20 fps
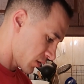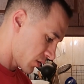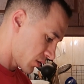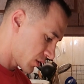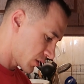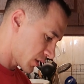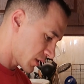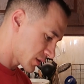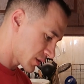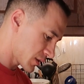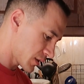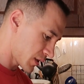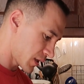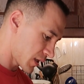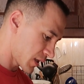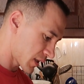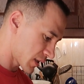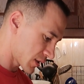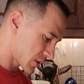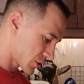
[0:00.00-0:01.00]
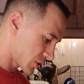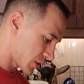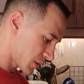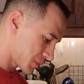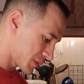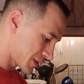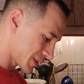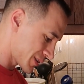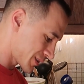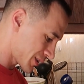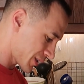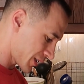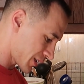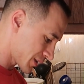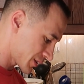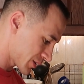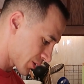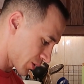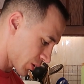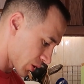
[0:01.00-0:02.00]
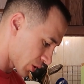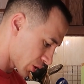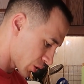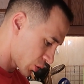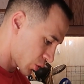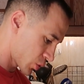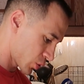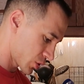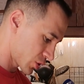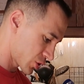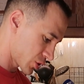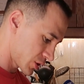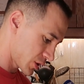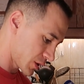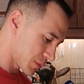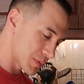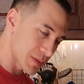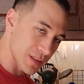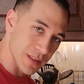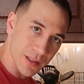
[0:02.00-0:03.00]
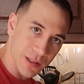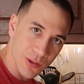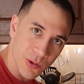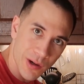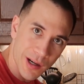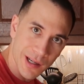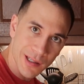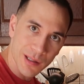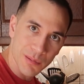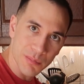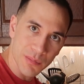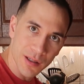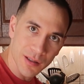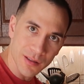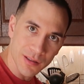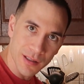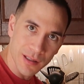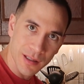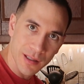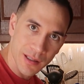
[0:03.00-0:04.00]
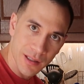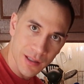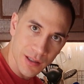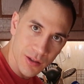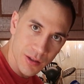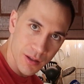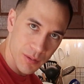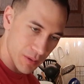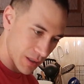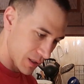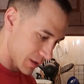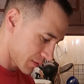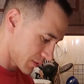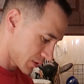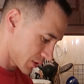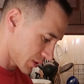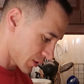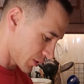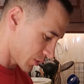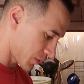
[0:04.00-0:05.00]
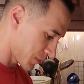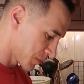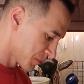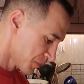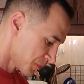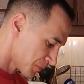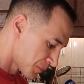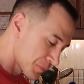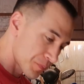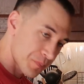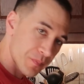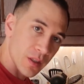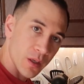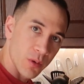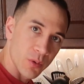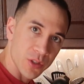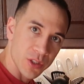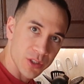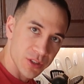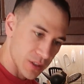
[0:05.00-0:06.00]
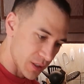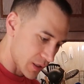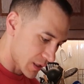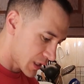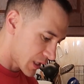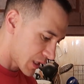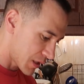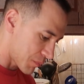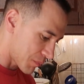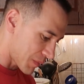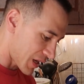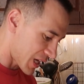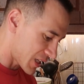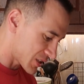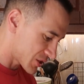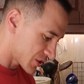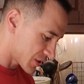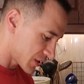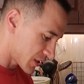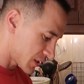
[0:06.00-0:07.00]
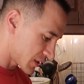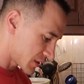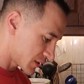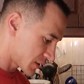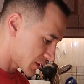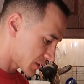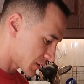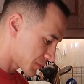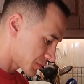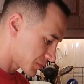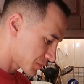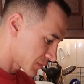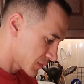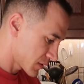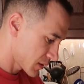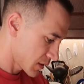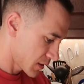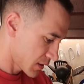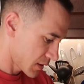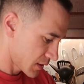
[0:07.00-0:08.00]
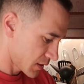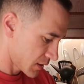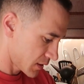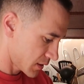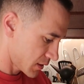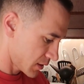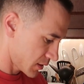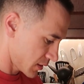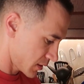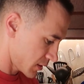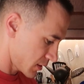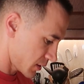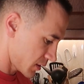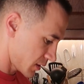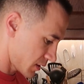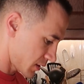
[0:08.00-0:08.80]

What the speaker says: Who doesn't like chips and salsa or chips and guacamole? You know what I mean? So we're just gonna keep mashing this, and